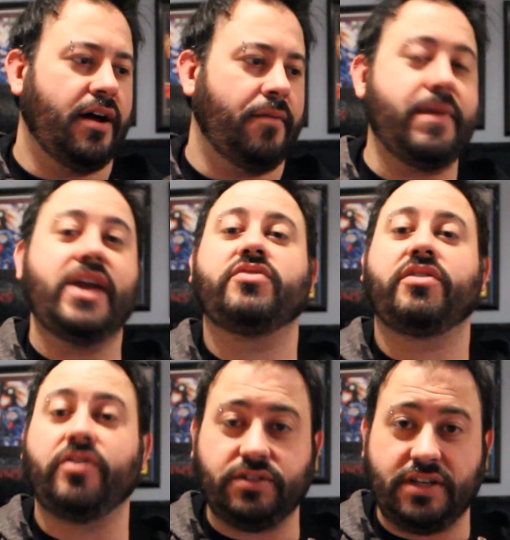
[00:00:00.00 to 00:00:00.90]
major
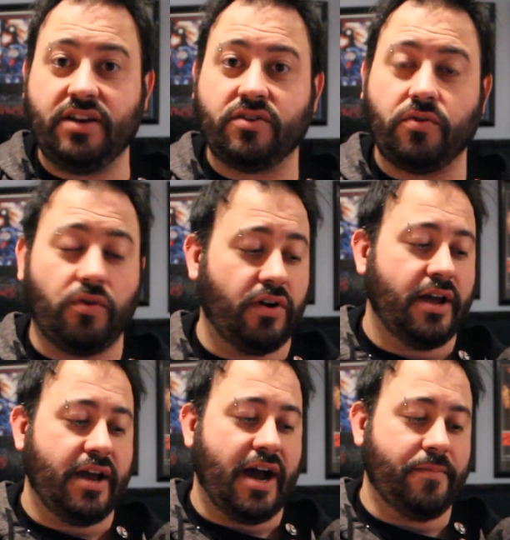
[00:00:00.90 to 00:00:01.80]
13 chord,
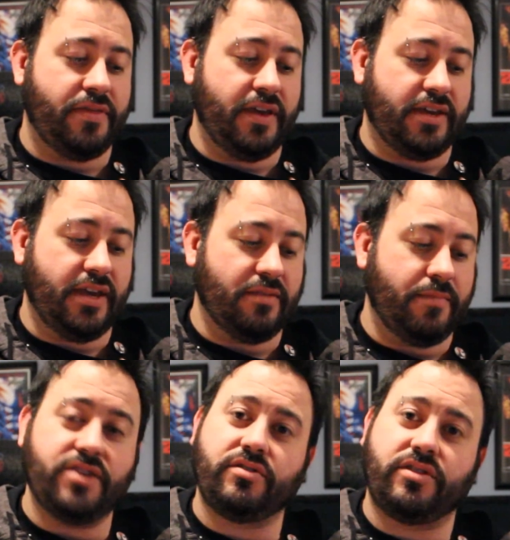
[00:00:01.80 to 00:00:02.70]
I'm thinking the
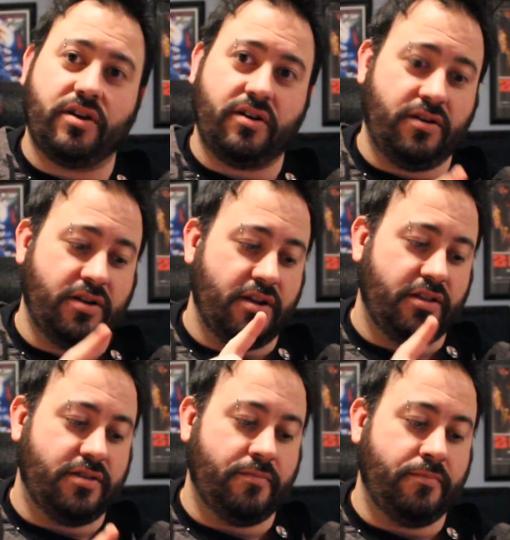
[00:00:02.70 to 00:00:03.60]
major third,
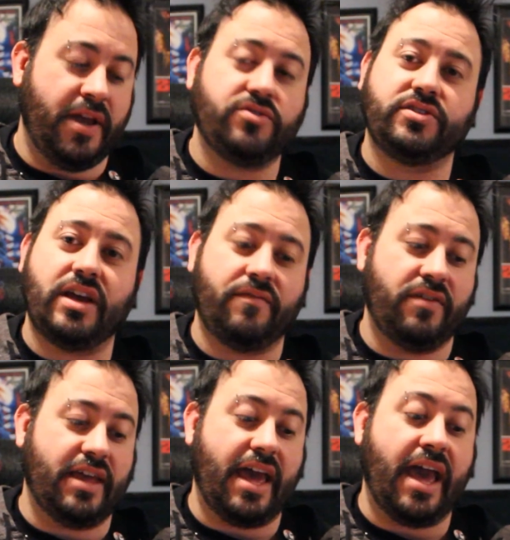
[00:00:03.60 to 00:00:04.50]
the major
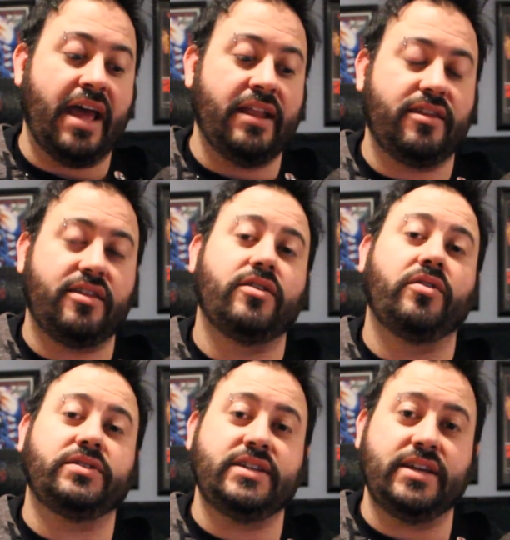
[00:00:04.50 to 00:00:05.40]
seventh, and the
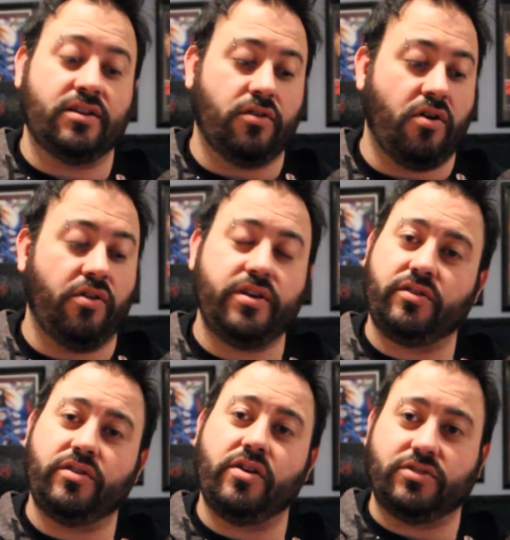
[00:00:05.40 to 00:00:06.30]
13. All the
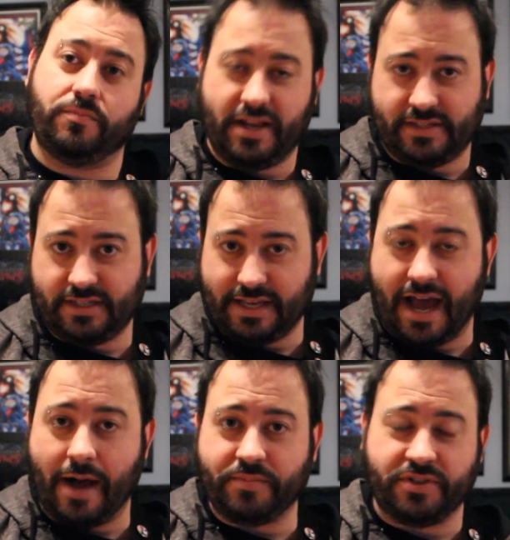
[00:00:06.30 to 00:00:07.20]
other notes are basically
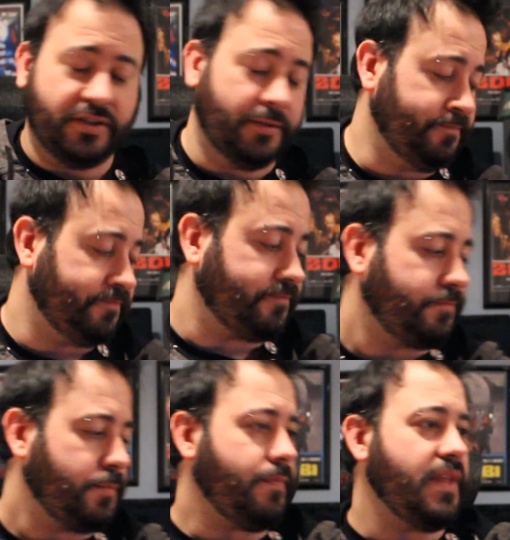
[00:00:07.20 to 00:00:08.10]
optional
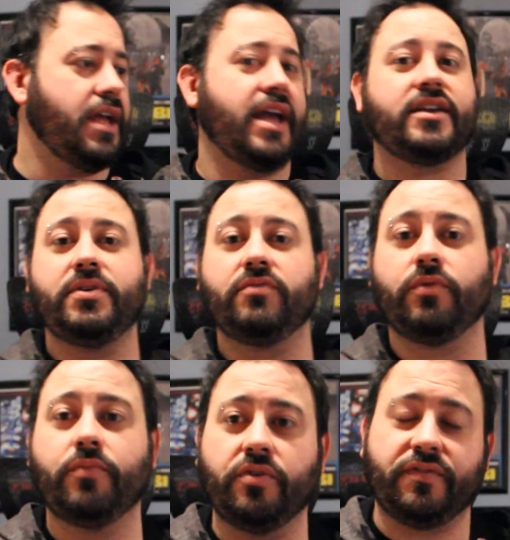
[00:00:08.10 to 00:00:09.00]
and can be
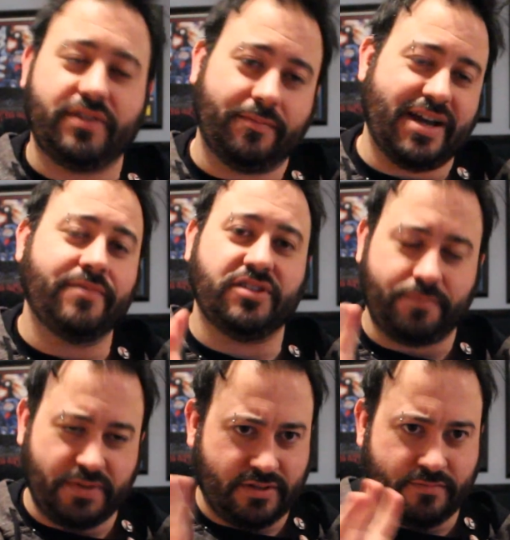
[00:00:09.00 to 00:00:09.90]
removed.
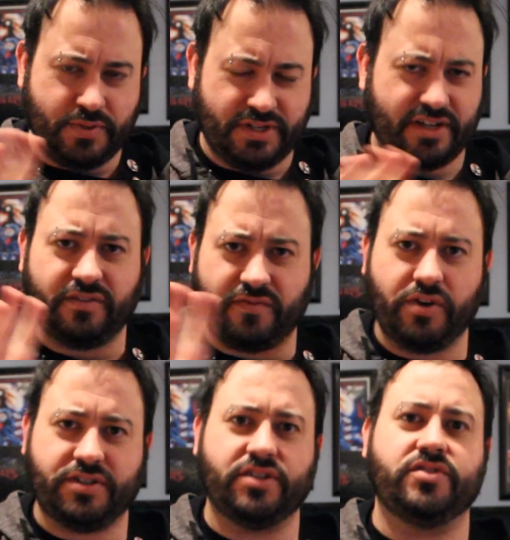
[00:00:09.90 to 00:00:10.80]
Sometimes in particular
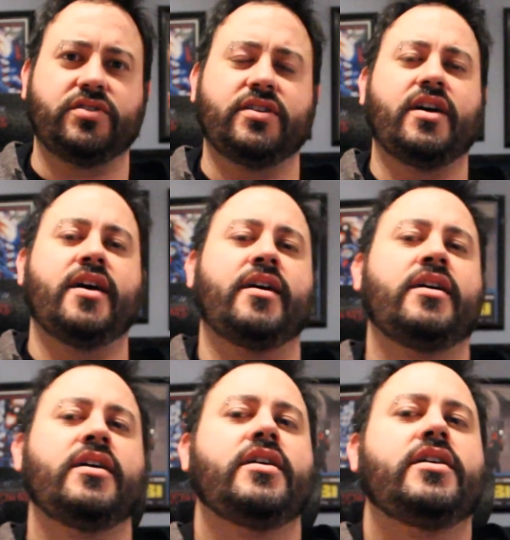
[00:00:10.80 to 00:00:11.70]
voicings you
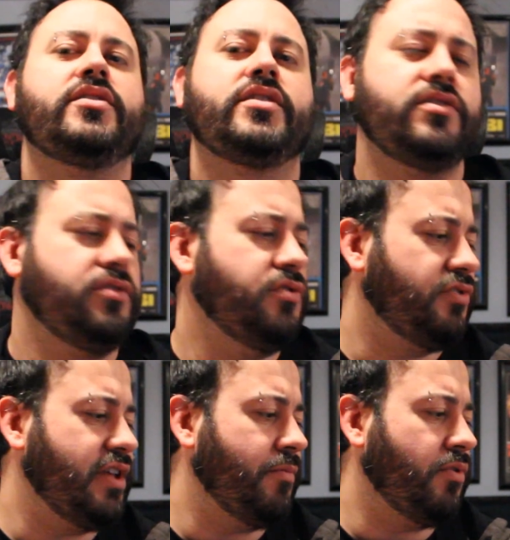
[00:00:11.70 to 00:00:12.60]
can
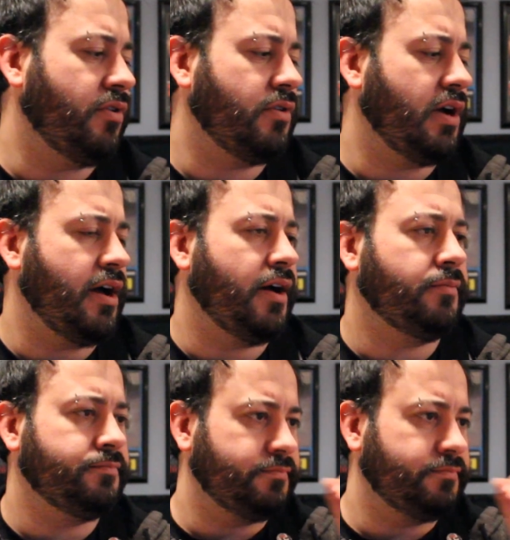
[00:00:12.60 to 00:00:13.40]
use them or